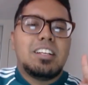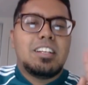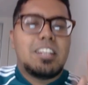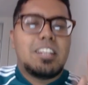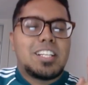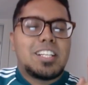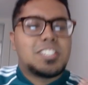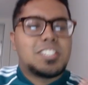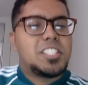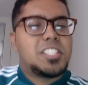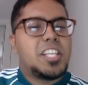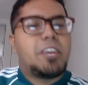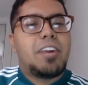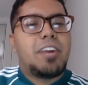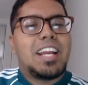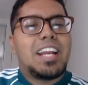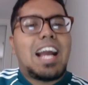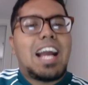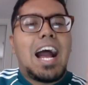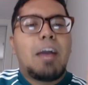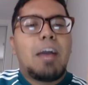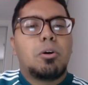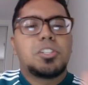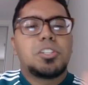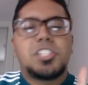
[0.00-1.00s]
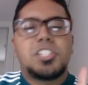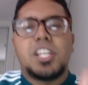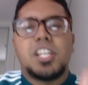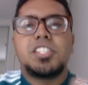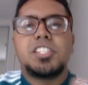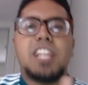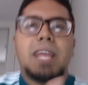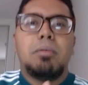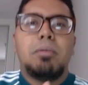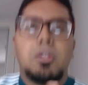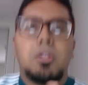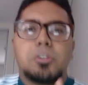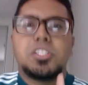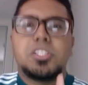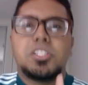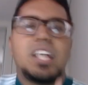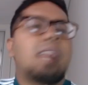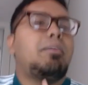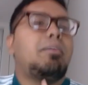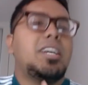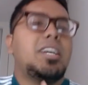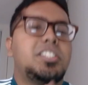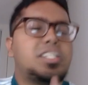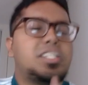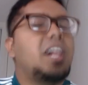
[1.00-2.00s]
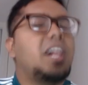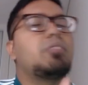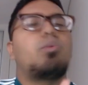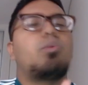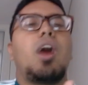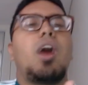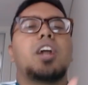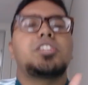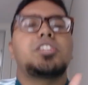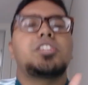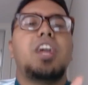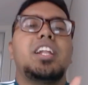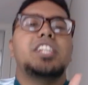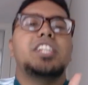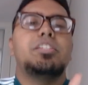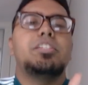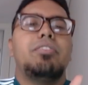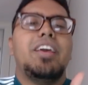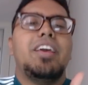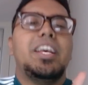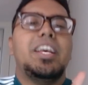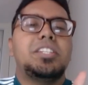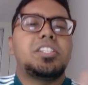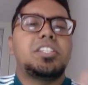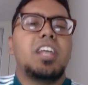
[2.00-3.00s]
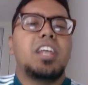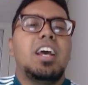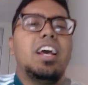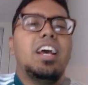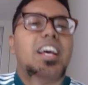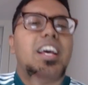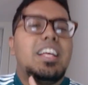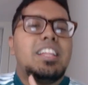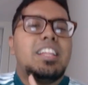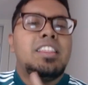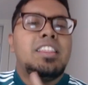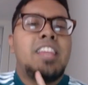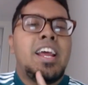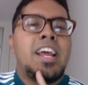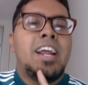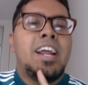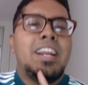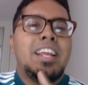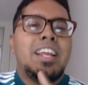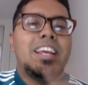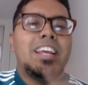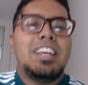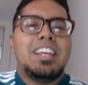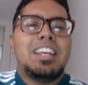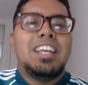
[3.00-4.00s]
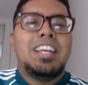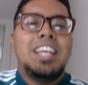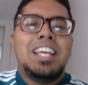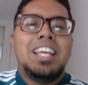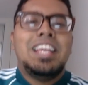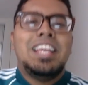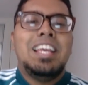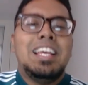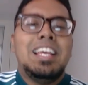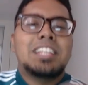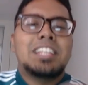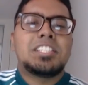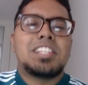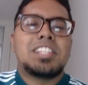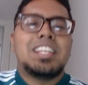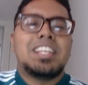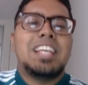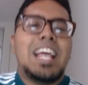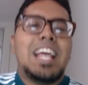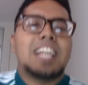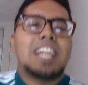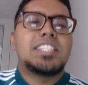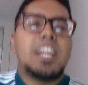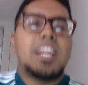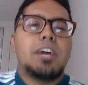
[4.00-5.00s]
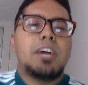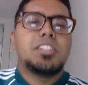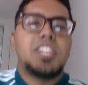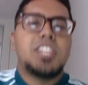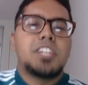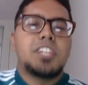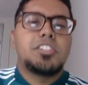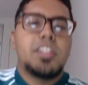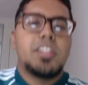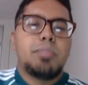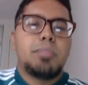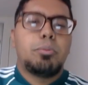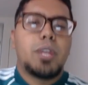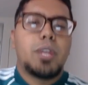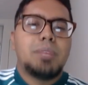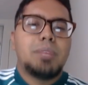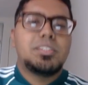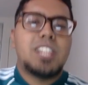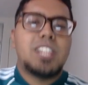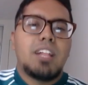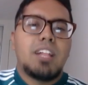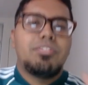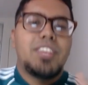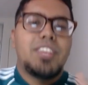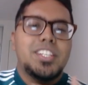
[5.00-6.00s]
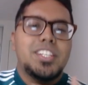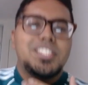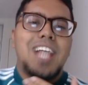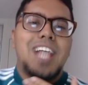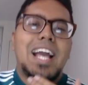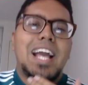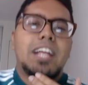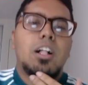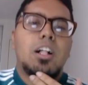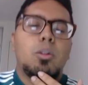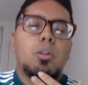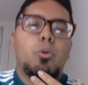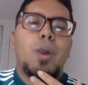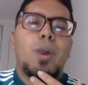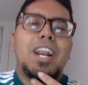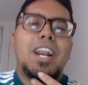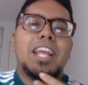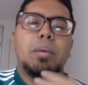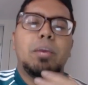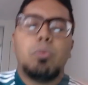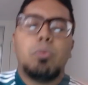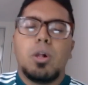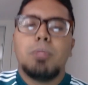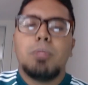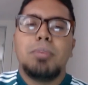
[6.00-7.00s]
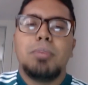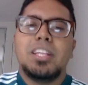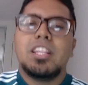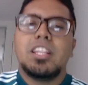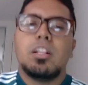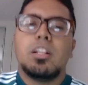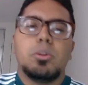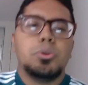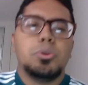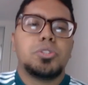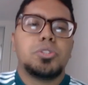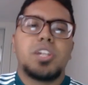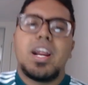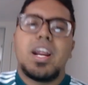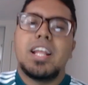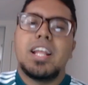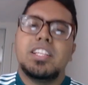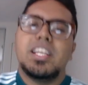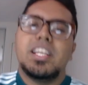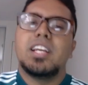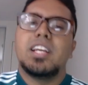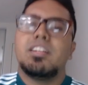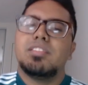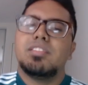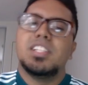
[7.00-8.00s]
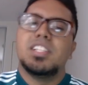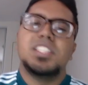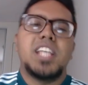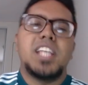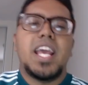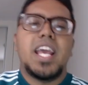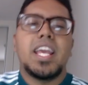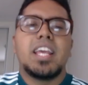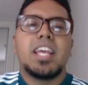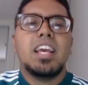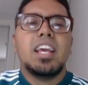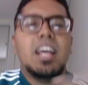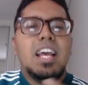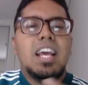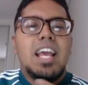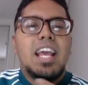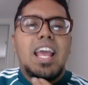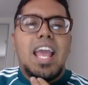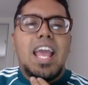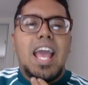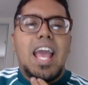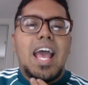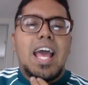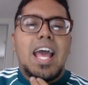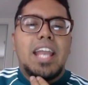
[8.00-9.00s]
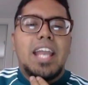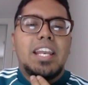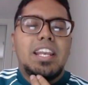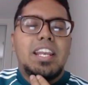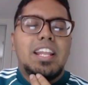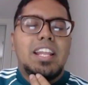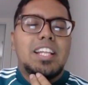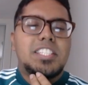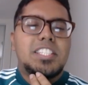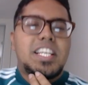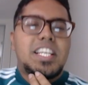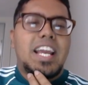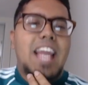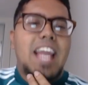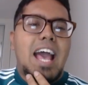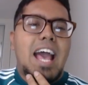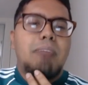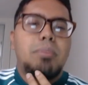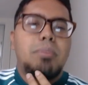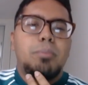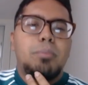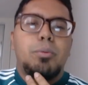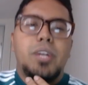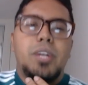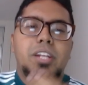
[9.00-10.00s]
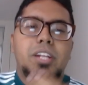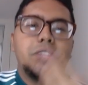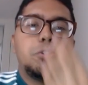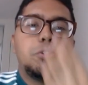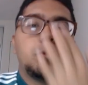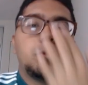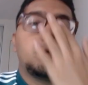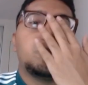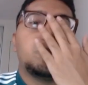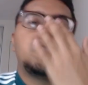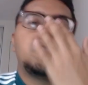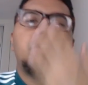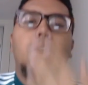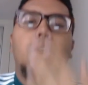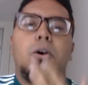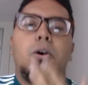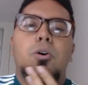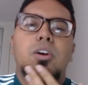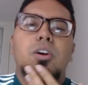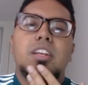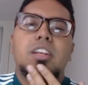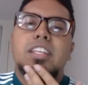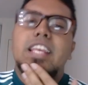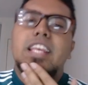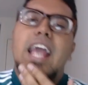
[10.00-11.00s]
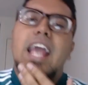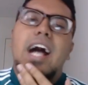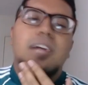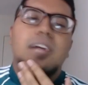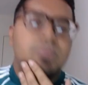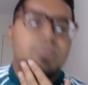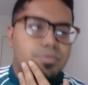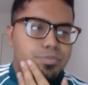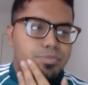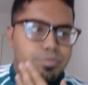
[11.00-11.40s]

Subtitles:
considering I was just able to set up my Stealth Rocks on his face, he has now essentially put himself in a cycle where he will be the loser at the end of the day. And it's gonna happen pretty soon, so yeah.